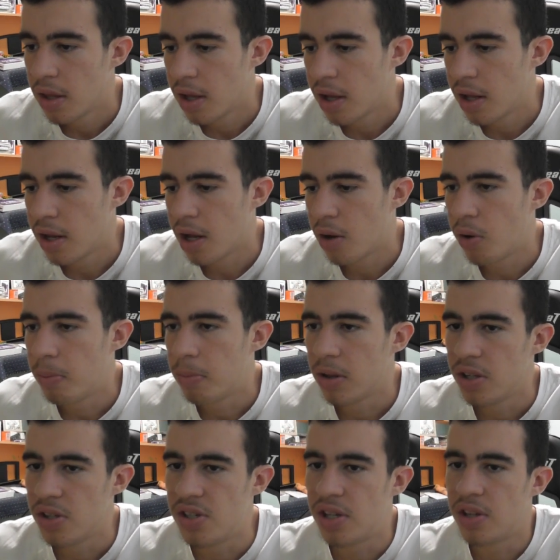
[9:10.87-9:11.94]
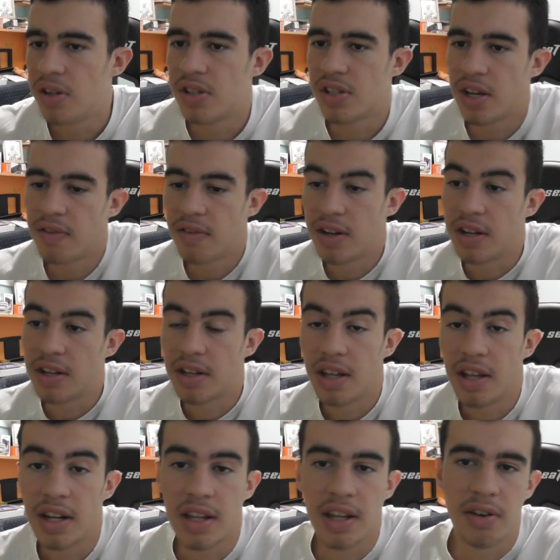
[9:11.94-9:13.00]
And now I played g7,
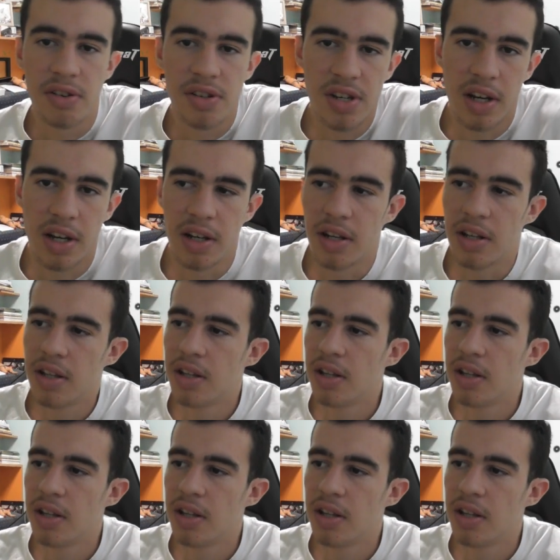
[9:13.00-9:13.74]
and he resigned.